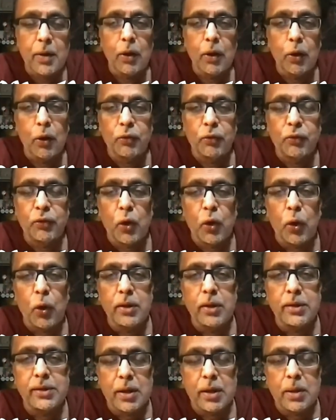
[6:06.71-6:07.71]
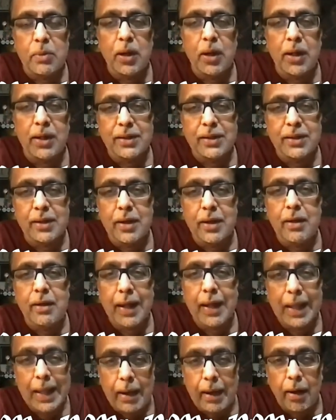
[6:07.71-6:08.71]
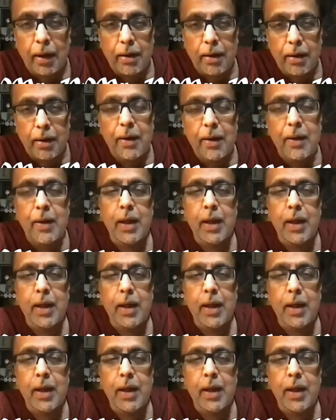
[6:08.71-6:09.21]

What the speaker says: of all cinemas in a rerun.